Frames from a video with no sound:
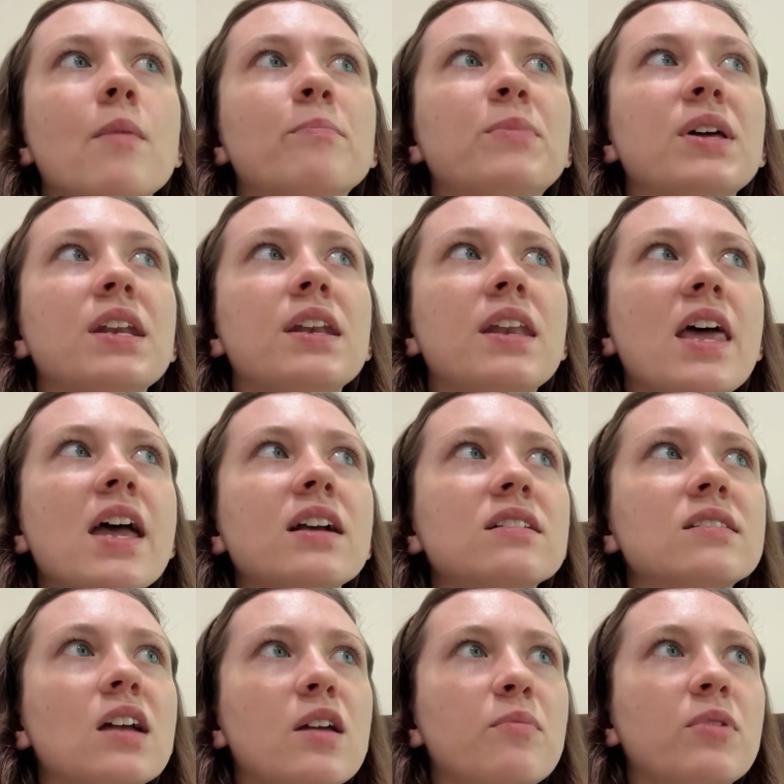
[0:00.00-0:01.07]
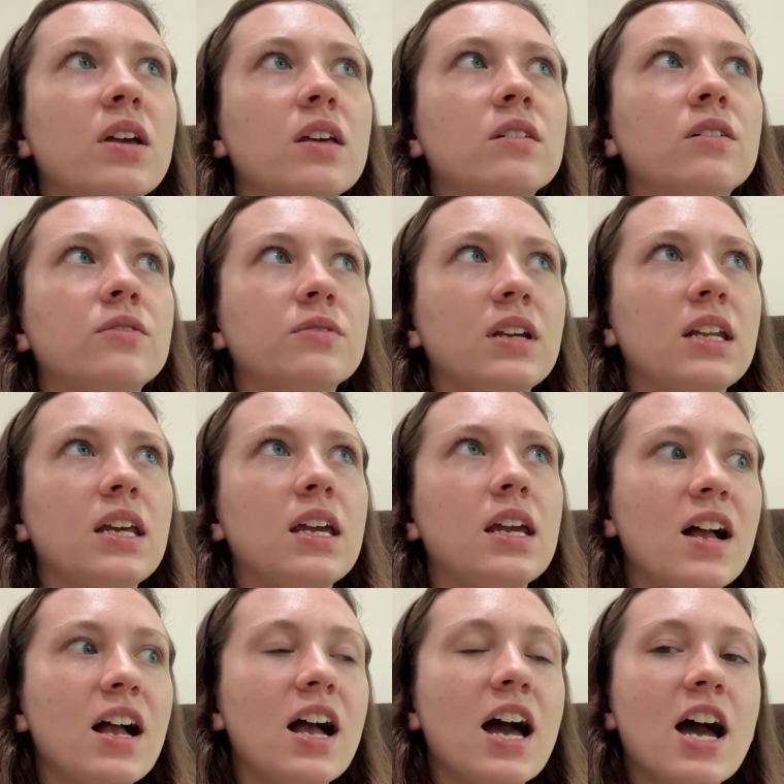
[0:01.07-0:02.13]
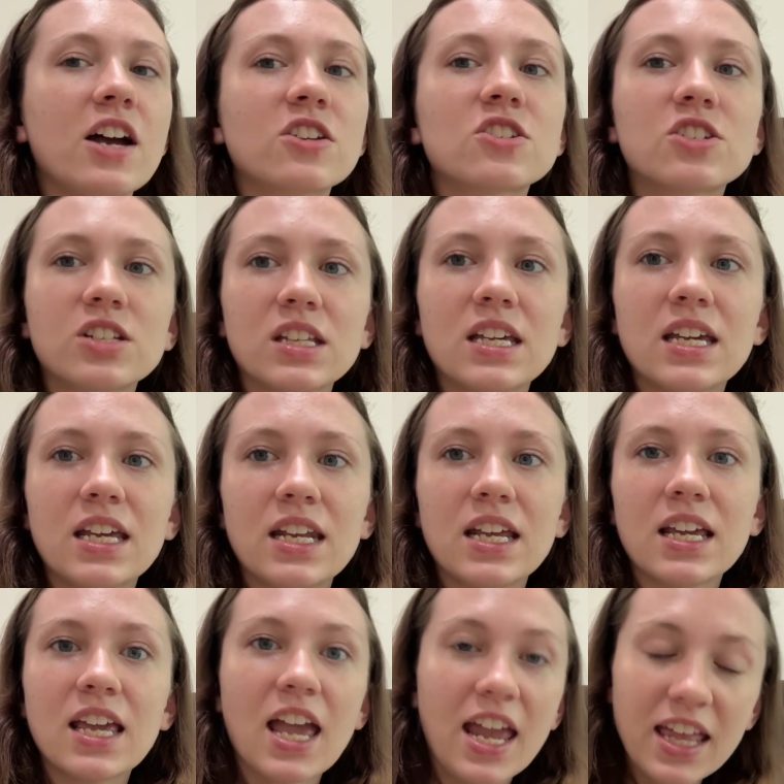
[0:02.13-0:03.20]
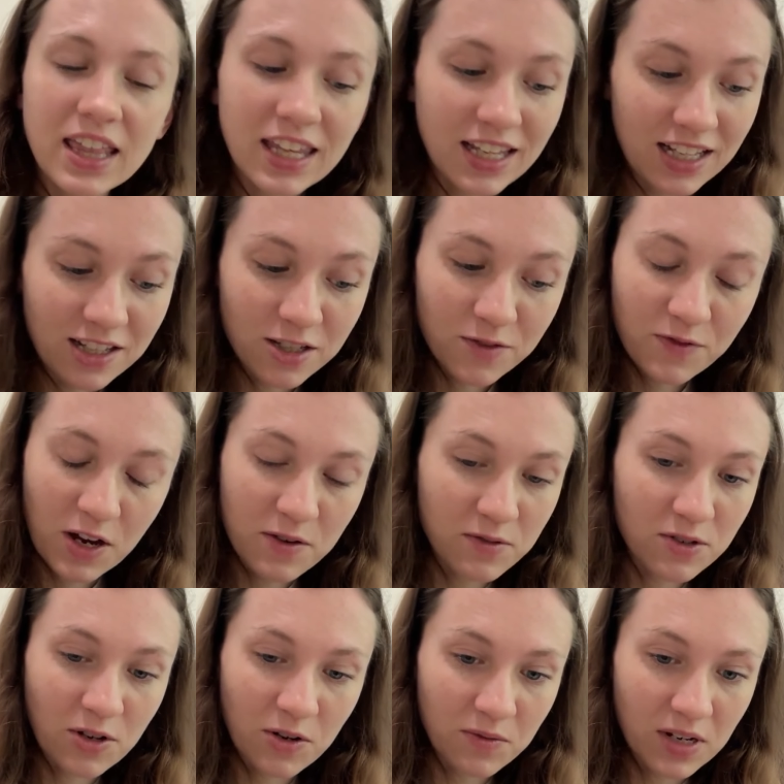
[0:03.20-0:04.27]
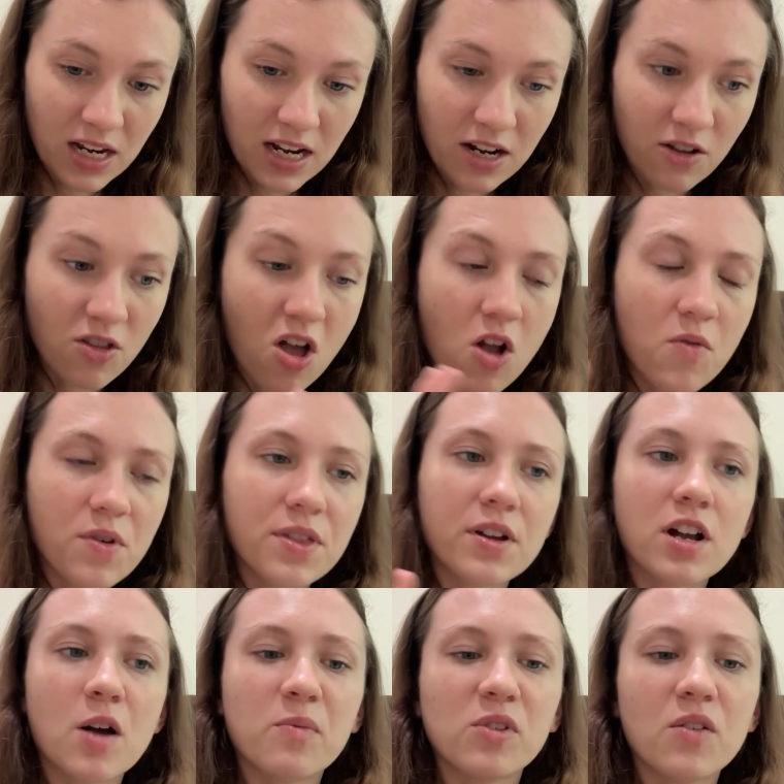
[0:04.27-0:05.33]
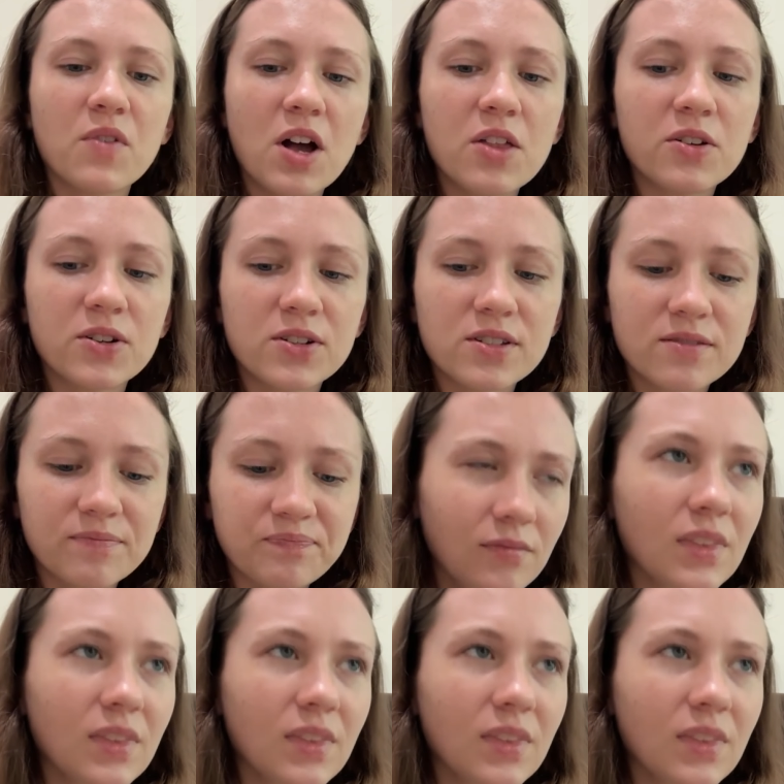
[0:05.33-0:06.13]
But next I plan on reading Ashlyn Kaylee's 5-star read, along with a couple of others.